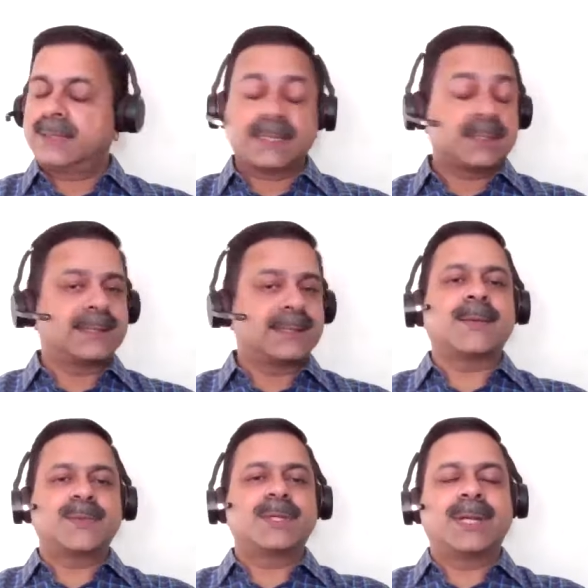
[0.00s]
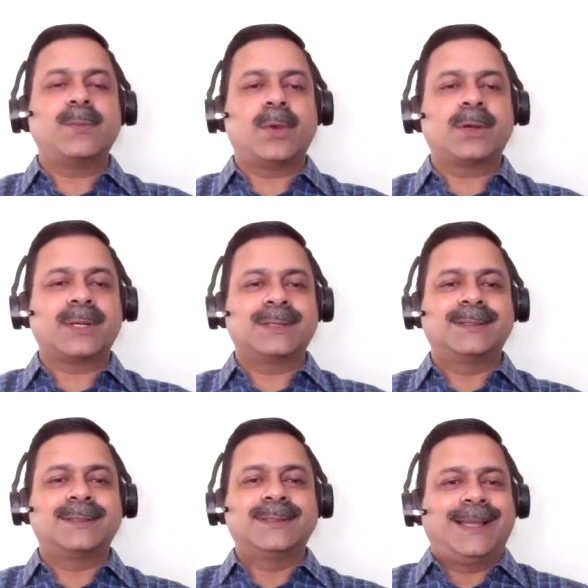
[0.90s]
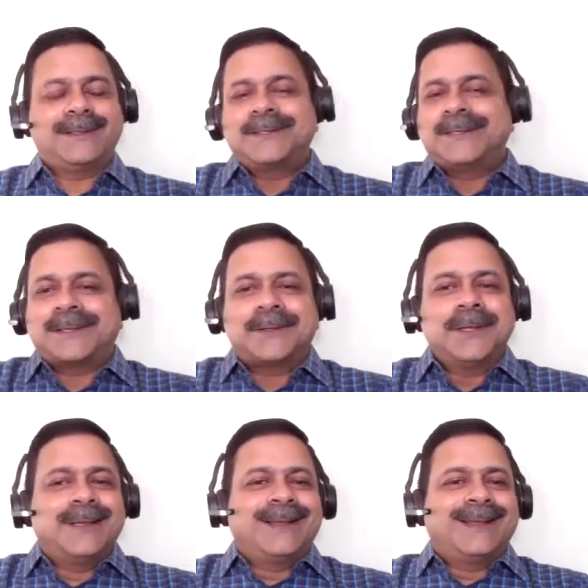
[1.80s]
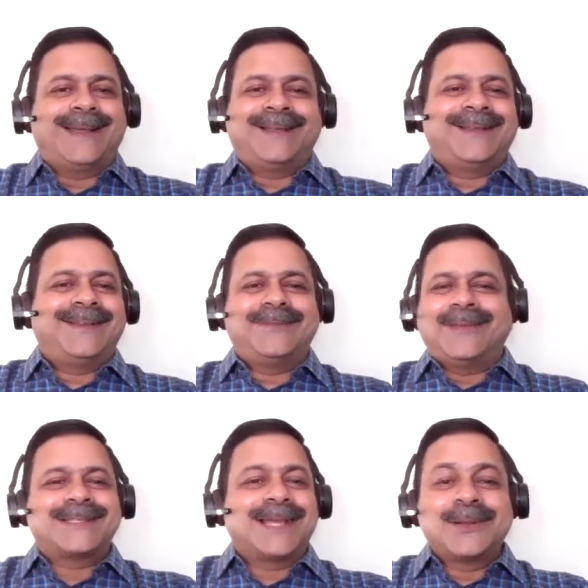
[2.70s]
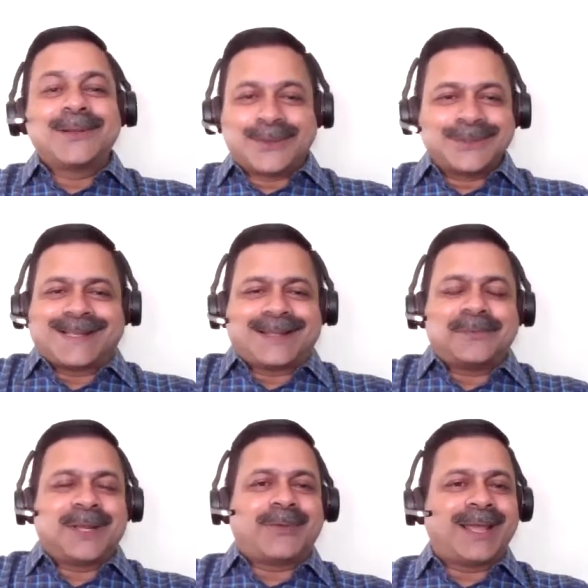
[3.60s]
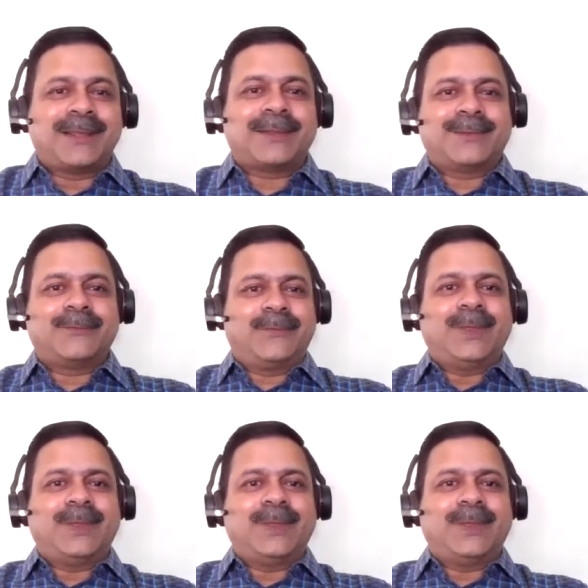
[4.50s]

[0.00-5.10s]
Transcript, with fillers: That's that's absolutely important. Sure. And so uh, uh, agile coach. I mean, why